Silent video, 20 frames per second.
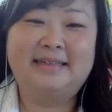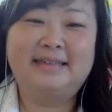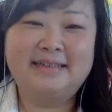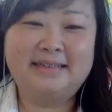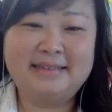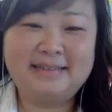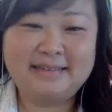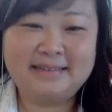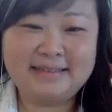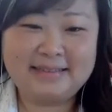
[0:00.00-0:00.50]

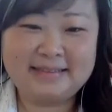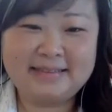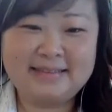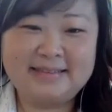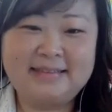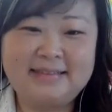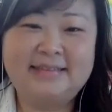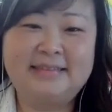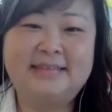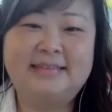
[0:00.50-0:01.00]

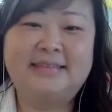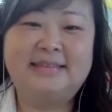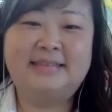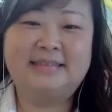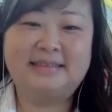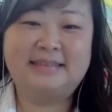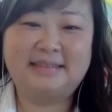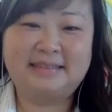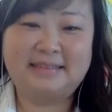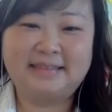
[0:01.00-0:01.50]

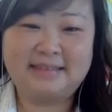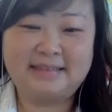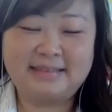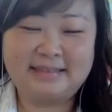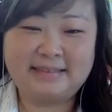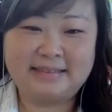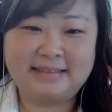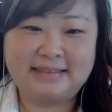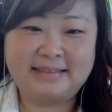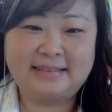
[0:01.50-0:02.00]

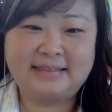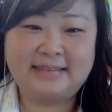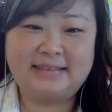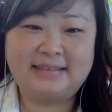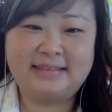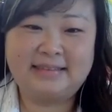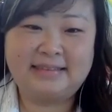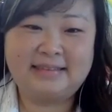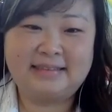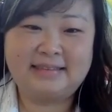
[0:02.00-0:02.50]

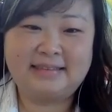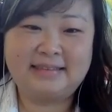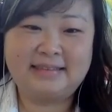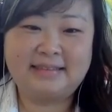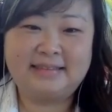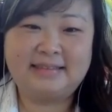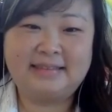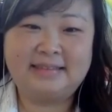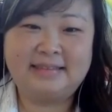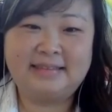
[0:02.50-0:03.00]

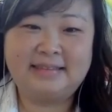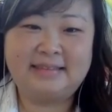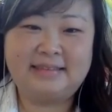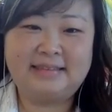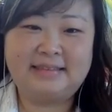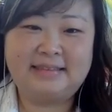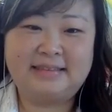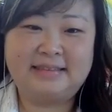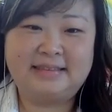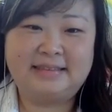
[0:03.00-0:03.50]

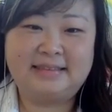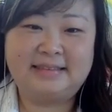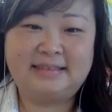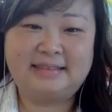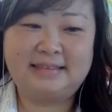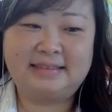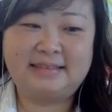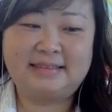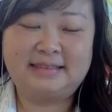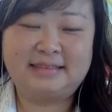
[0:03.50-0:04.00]

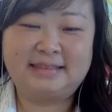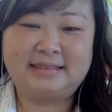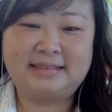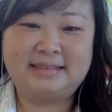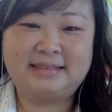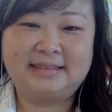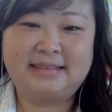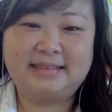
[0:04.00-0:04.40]
The person shown says nothing.